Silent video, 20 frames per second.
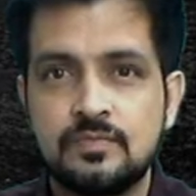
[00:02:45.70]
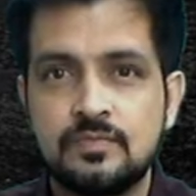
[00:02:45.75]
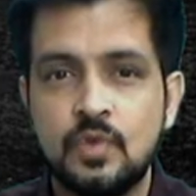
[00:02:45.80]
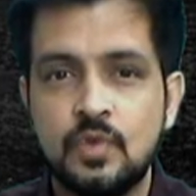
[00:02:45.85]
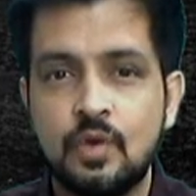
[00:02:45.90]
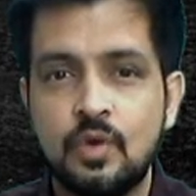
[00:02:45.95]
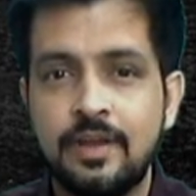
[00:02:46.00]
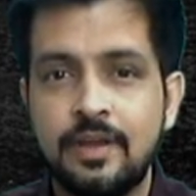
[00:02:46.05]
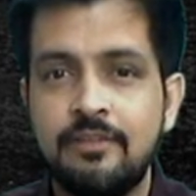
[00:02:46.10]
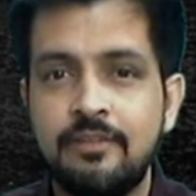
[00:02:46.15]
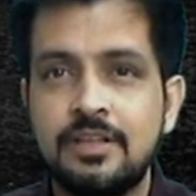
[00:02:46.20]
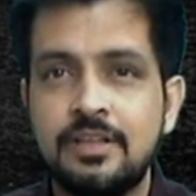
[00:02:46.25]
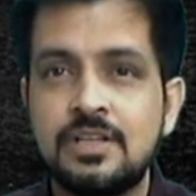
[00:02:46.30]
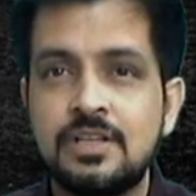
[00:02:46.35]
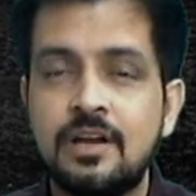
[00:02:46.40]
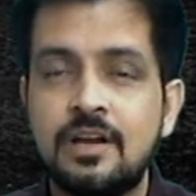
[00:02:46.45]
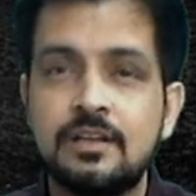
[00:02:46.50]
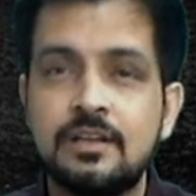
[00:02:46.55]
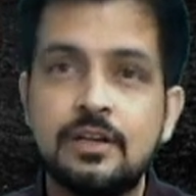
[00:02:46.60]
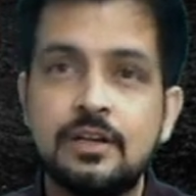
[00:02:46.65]
Okay, which
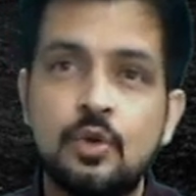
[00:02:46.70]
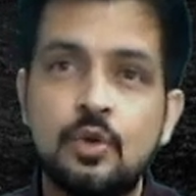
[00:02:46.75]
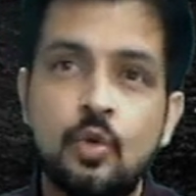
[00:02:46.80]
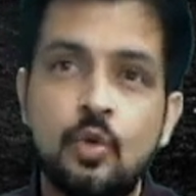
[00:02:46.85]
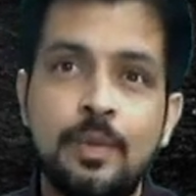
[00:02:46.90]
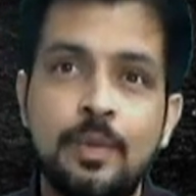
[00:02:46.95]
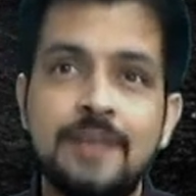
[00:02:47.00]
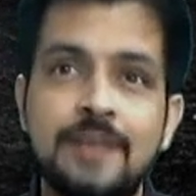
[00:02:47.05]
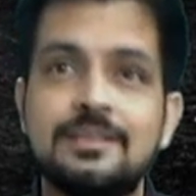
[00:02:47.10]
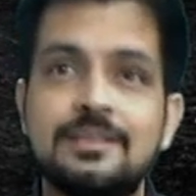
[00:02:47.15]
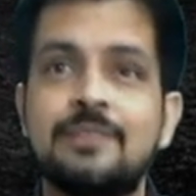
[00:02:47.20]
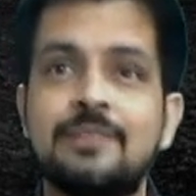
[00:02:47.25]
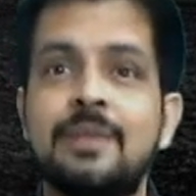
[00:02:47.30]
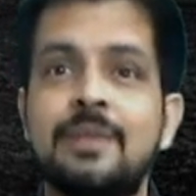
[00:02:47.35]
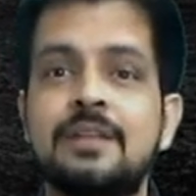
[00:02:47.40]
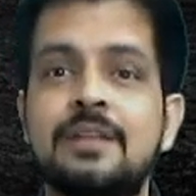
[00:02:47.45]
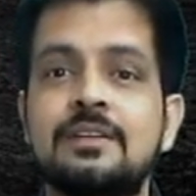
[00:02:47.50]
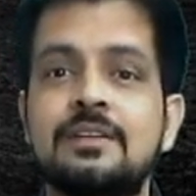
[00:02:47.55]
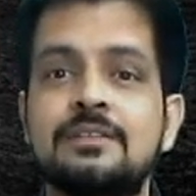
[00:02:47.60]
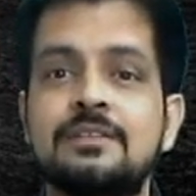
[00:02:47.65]
are the two basic
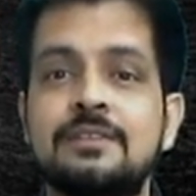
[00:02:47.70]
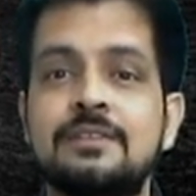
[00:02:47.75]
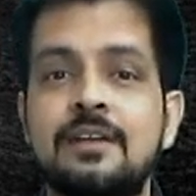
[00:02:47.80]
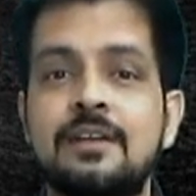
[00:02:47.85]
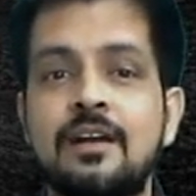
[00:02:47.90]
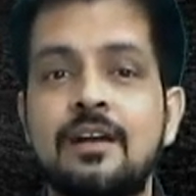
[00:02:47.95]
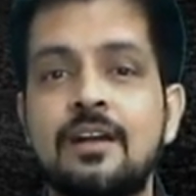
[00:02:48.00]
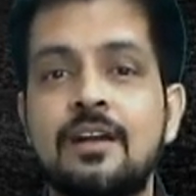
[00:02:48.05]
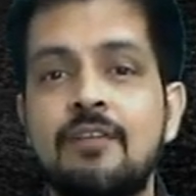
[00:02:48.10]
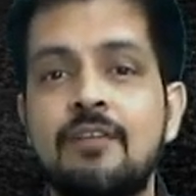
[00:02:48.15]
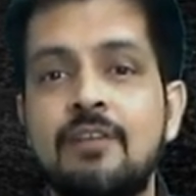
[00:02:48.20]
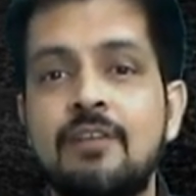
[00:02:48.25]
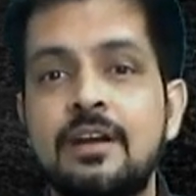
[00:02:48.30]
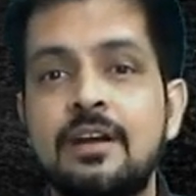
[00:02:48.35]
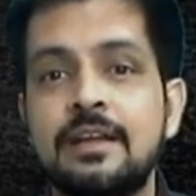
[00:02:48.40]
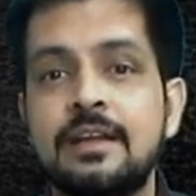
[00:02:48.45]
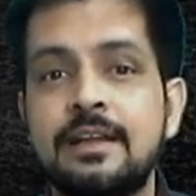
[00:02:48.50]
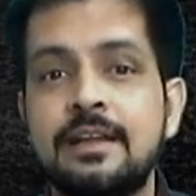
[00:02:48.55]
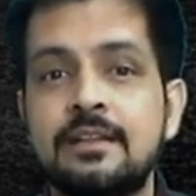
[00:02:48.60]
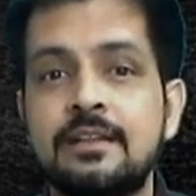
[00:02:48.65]
methods that are
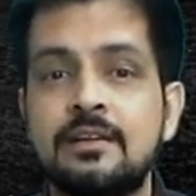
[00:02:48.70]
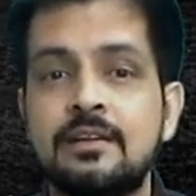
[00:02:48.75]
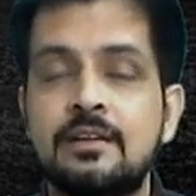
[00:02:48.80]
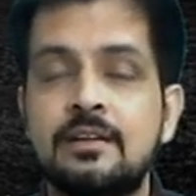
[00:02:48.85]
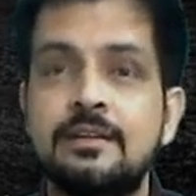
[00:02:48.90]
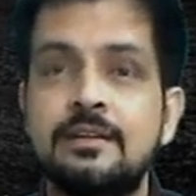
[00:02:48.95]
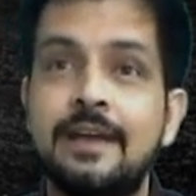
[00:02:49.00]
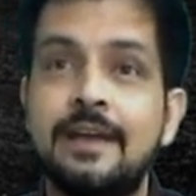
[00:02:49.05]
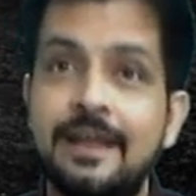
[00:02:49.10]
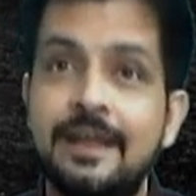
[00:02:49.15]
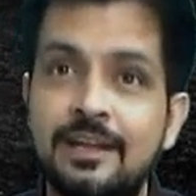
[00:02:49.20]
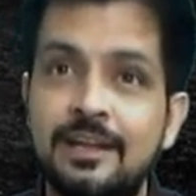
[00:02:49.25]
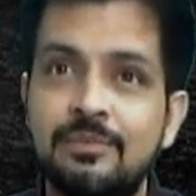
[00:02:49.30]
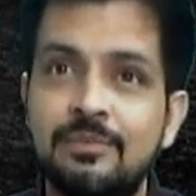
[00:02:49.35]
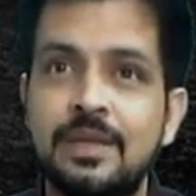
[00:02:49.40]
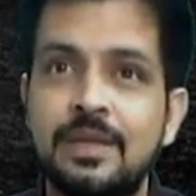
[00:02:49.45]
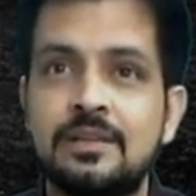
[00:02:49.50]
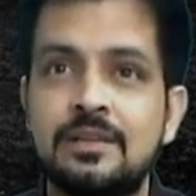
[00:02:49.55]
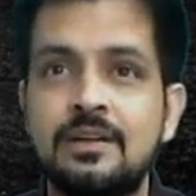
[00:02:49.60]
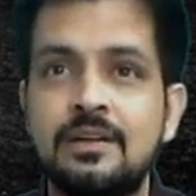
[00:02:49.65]
covered in the direct
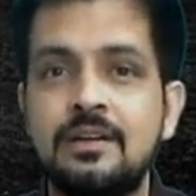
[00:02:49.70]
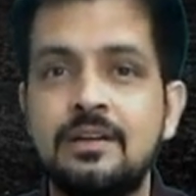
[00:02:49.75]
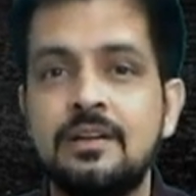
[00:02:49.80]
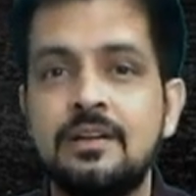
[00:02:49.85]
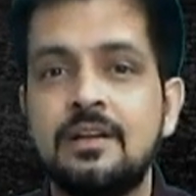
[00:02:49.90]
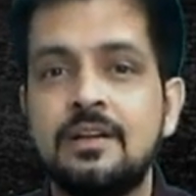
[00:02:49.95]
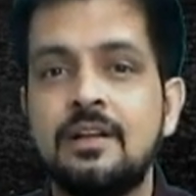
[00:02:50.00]
method?